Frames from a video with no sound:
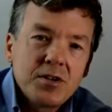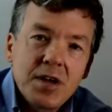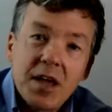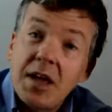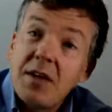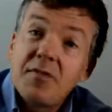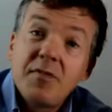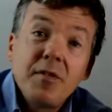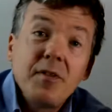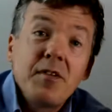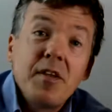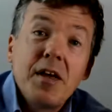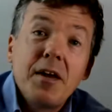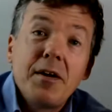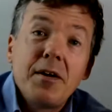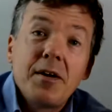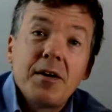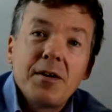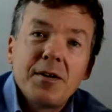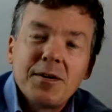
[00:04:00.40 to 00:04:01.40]
and for
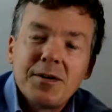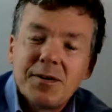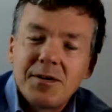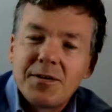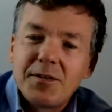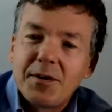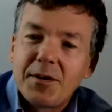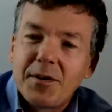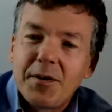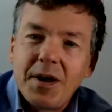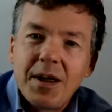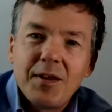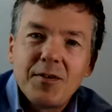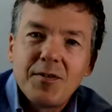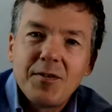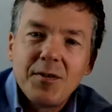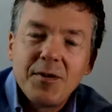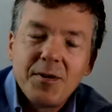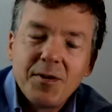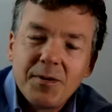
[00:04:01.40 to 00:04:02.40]
dinner, they're great
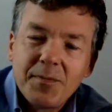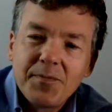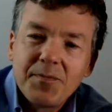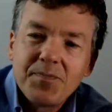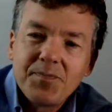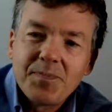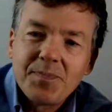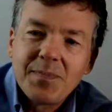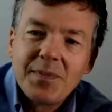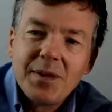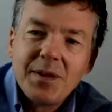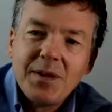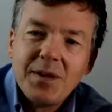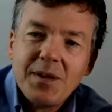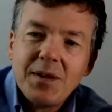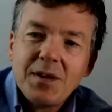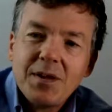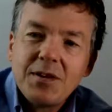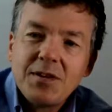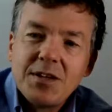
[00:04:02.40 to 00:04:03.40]
too.
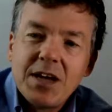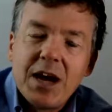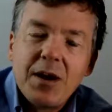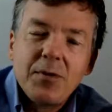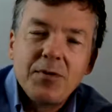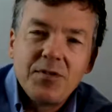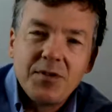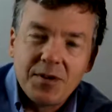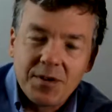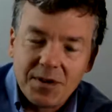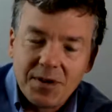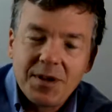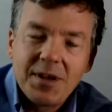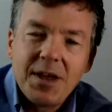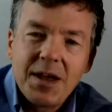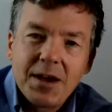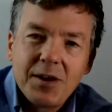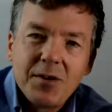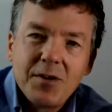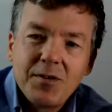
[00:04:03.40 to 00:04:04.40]
Jiaozi.
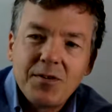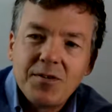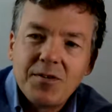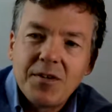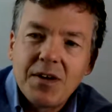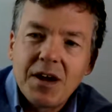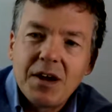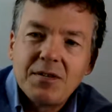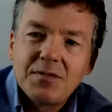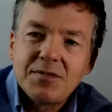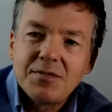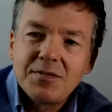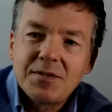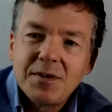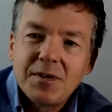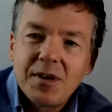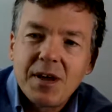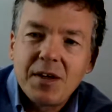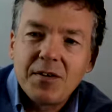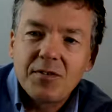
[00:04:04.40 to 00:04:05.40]
Yeah, good stuff.
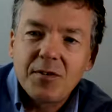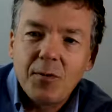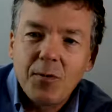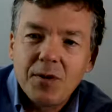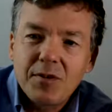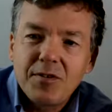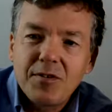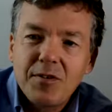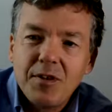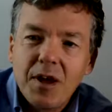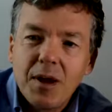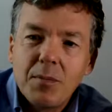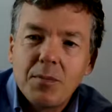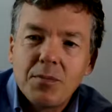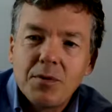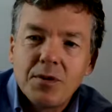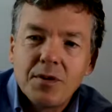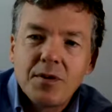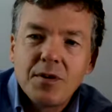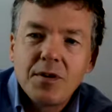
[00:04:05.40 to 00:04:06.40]
Okay, so what's
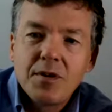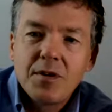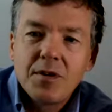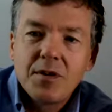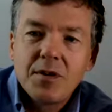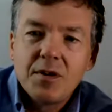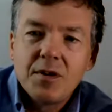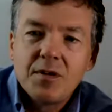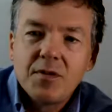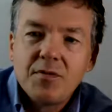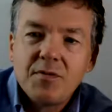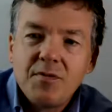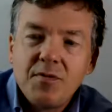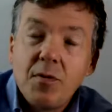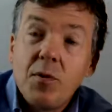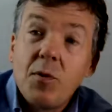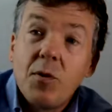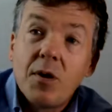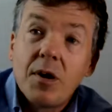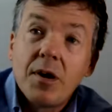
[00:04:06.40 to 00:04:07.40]
number
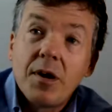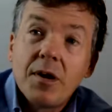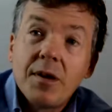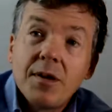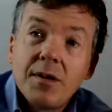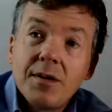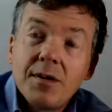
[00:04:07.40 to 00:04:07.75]
4?